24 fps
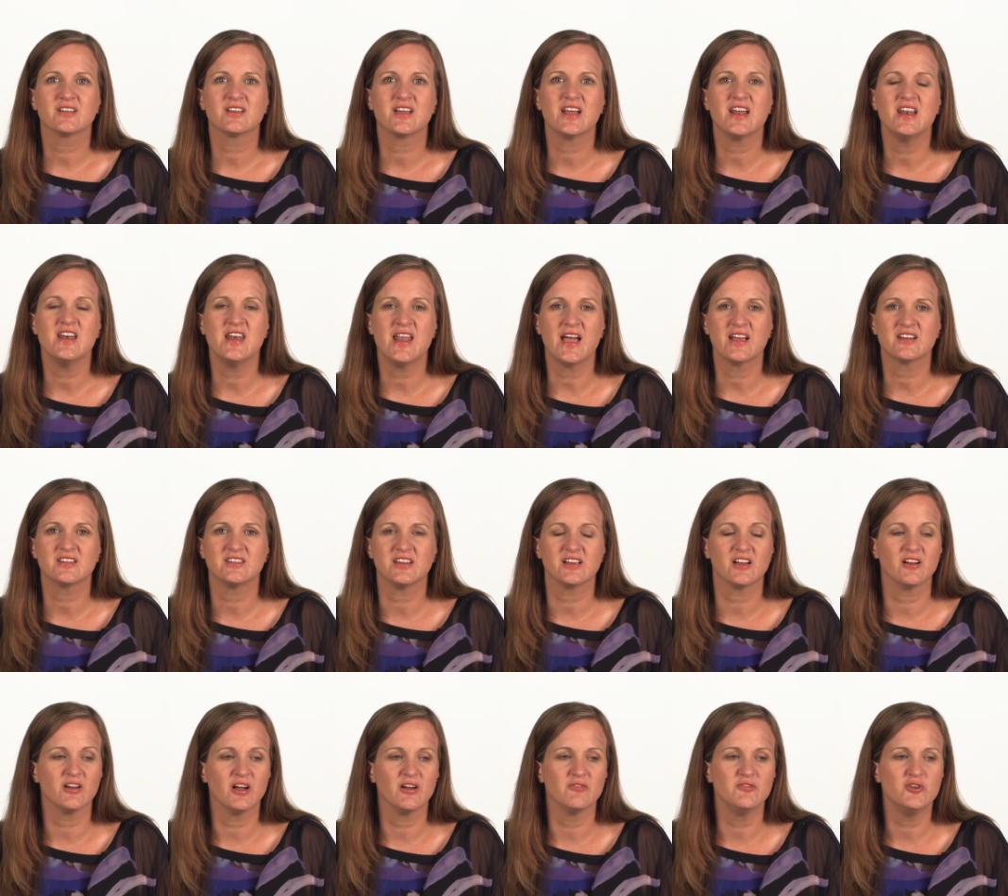
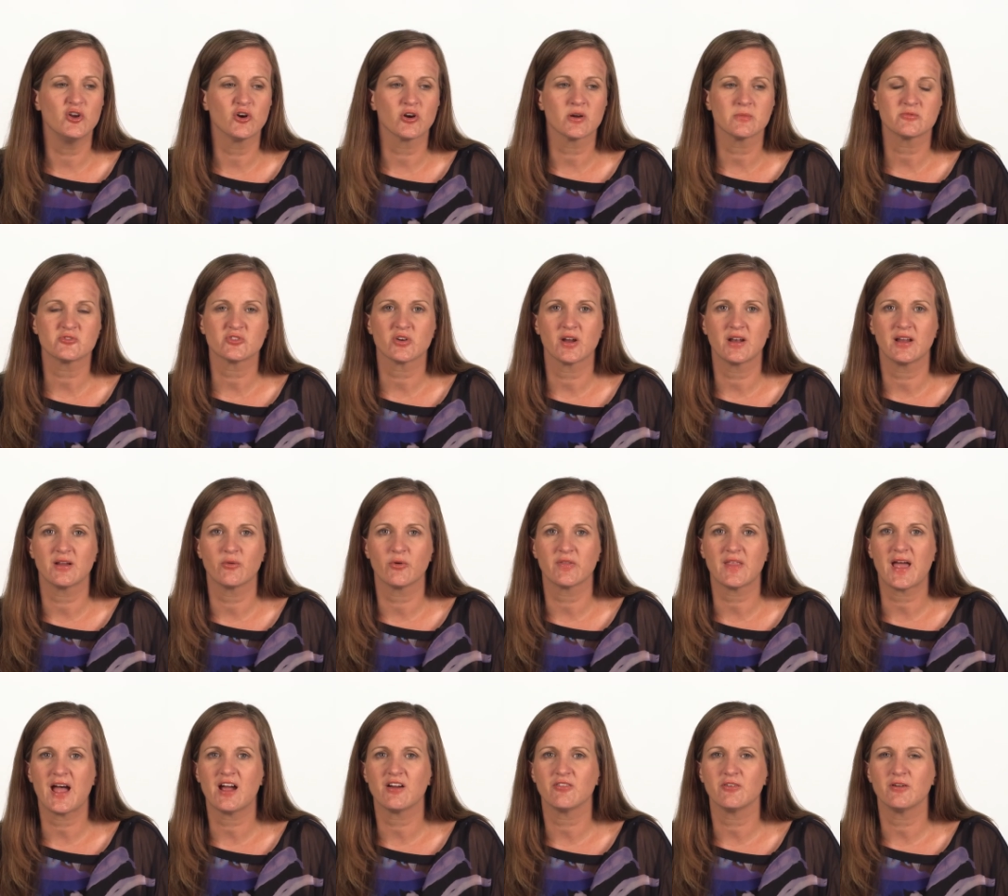connecting, of Europe trading with,
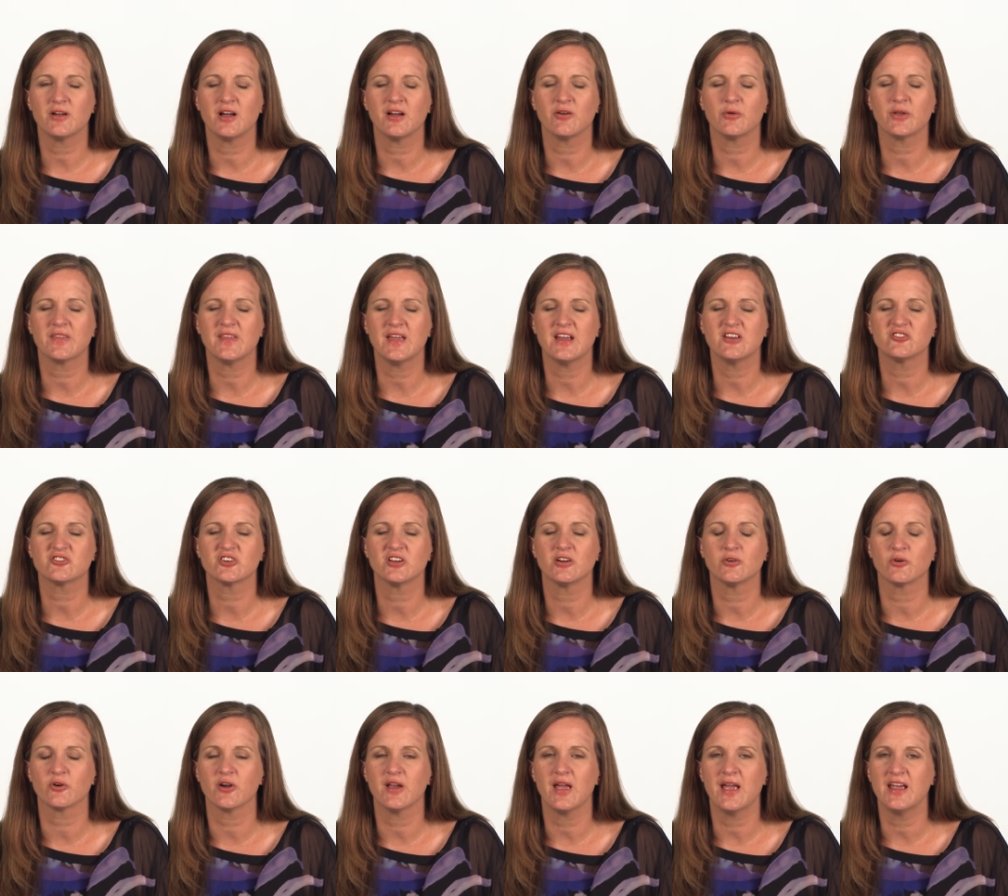Af uh, with Asia
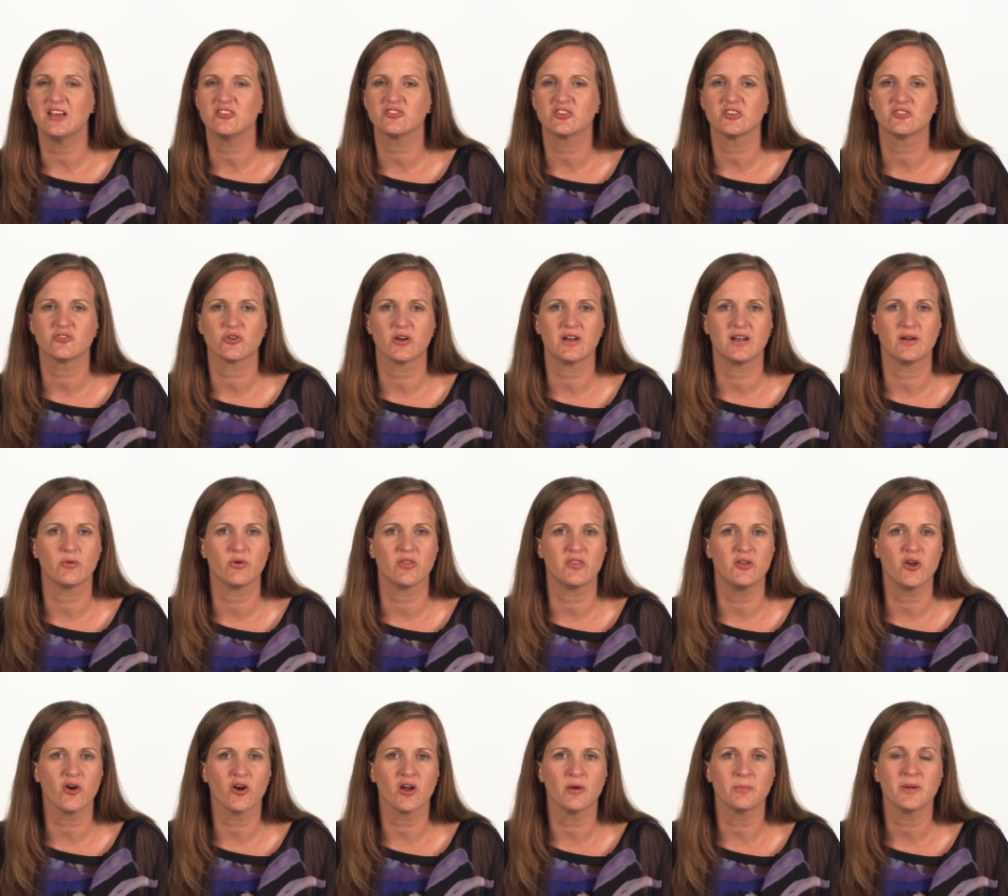or Asia trading with
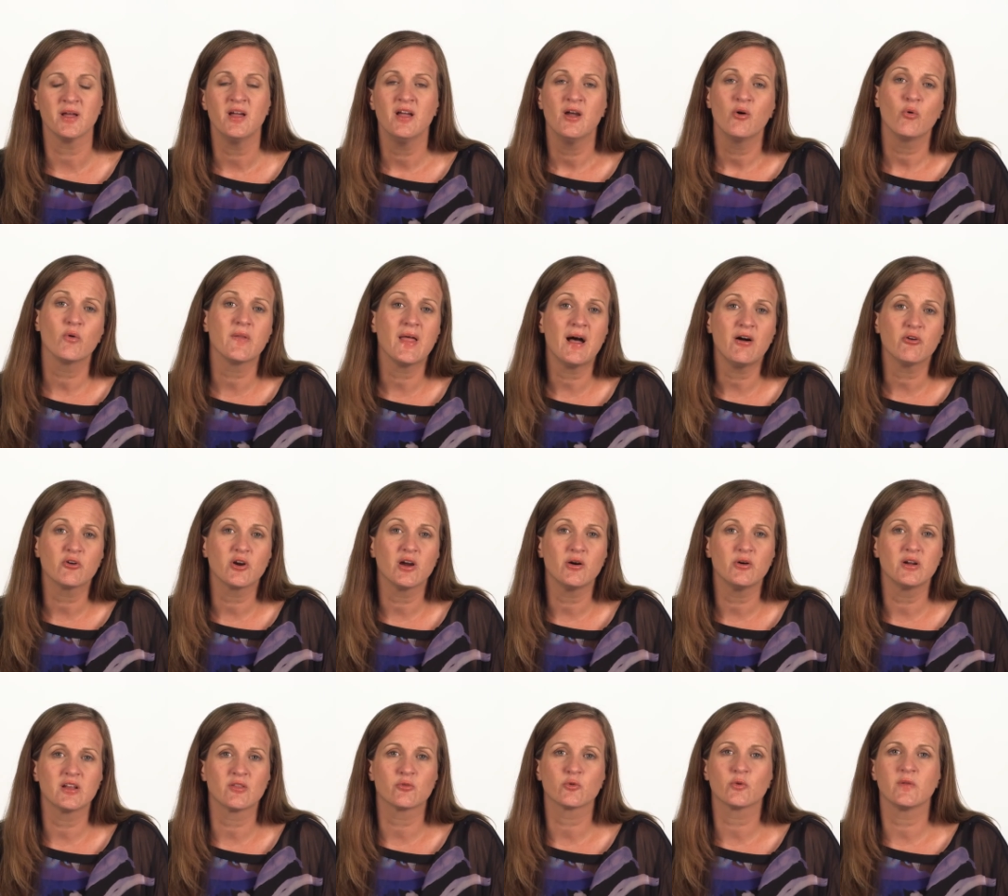Europe without
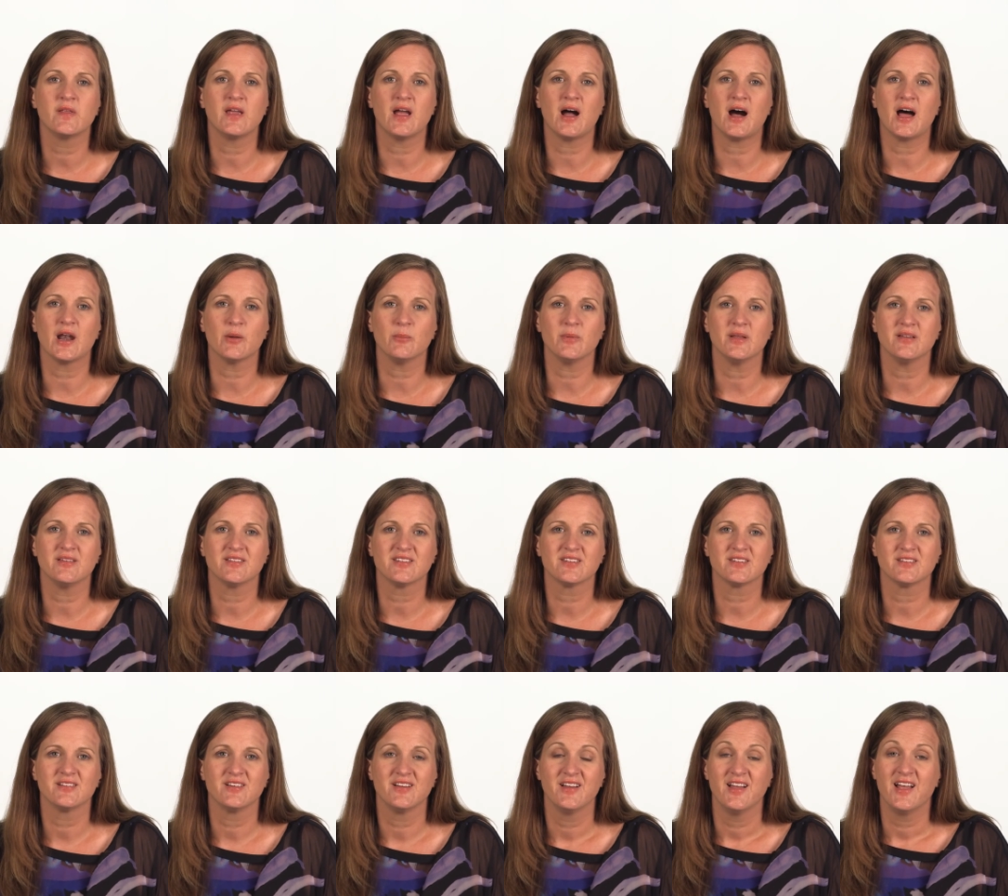going through the Ottomans.